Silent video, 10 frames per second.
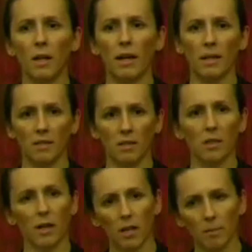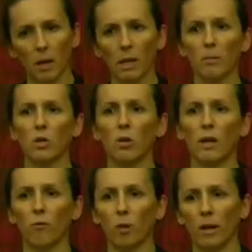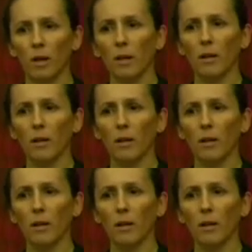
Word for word: and has a sign at the bottom of the driveway